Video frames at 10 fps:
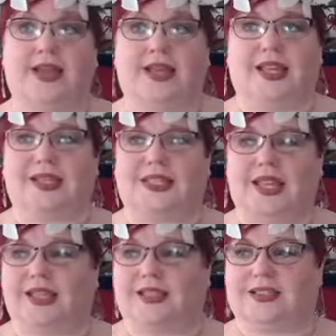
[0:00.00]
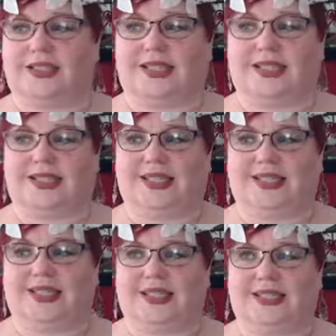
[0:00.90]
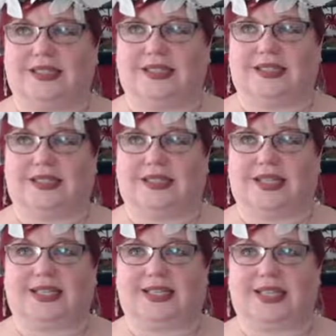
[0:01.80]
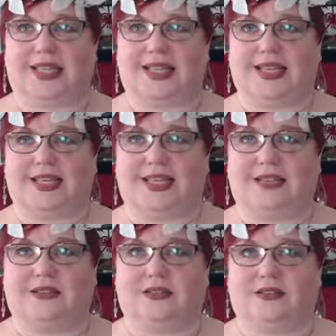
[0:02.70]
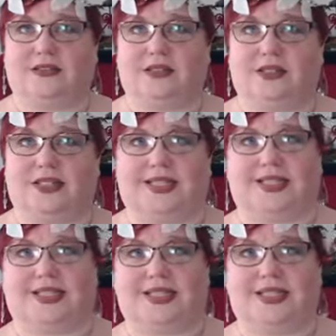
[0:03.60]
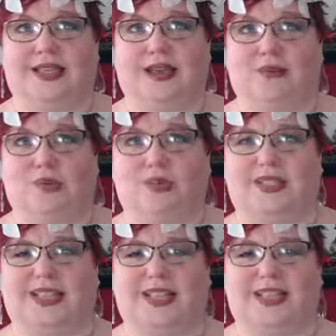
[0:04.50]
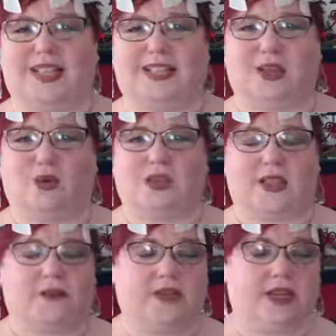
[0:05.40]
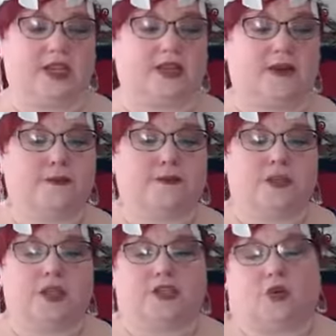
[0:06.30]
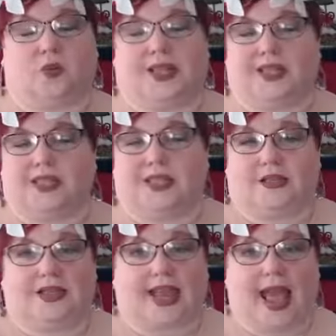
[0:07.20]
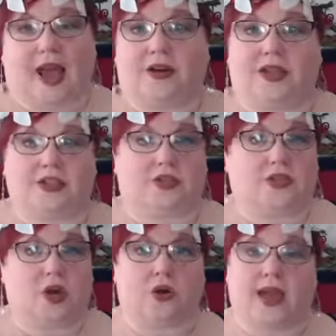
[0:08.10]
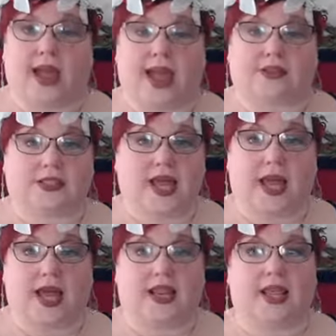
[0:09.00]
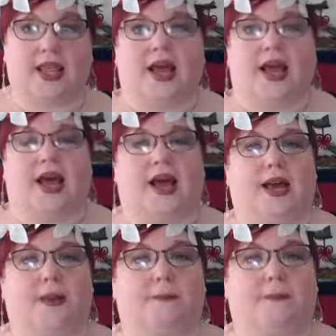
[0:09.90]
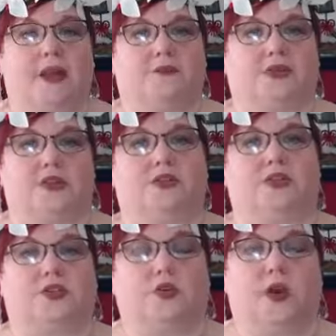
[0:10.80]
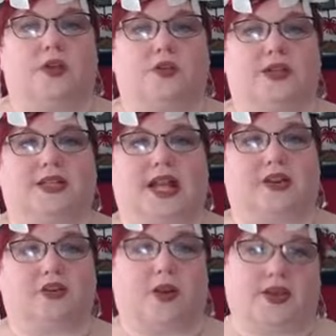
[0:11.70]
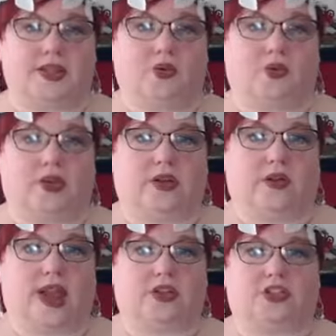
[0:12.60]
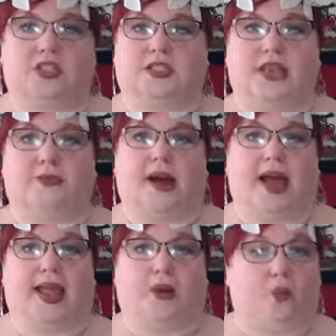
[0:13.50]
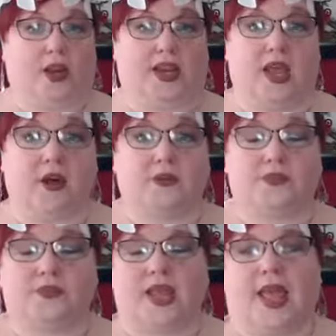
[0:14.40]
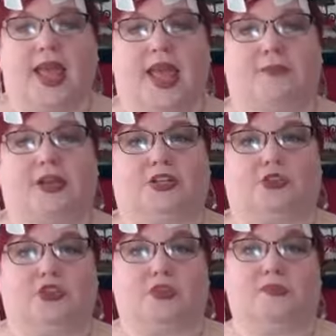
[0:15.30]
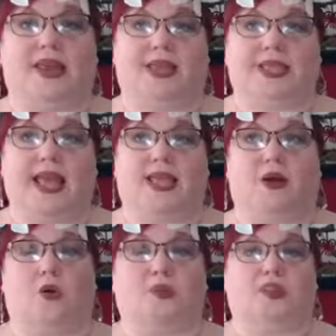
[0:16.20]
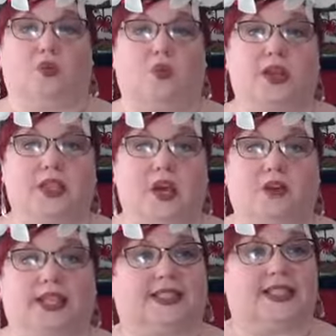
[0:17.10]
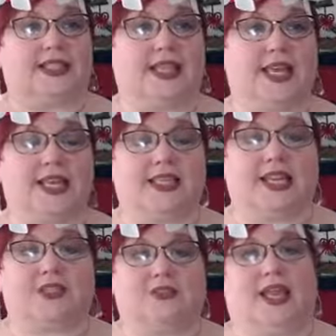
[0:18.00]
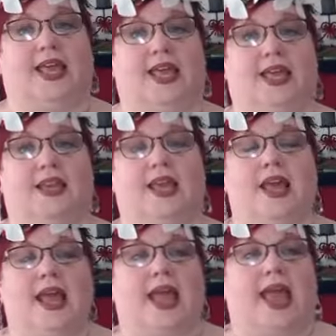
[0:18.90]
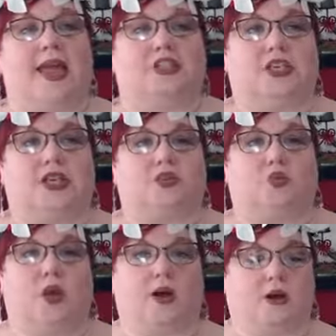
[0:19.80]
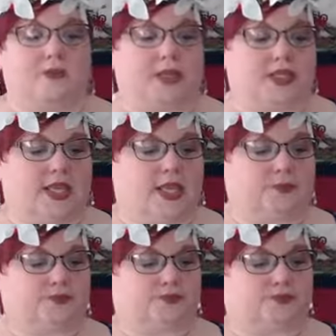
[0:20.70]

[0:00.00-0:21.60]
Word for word: It's like in the 60s, six upper 60s, lower 70s. So we can still get out and do yoga outside. Um, if you the weather is kind of crazy where you're at, just get by a window and make sure you meditate. Open the window, let the sun in that you can, and just welcome the sun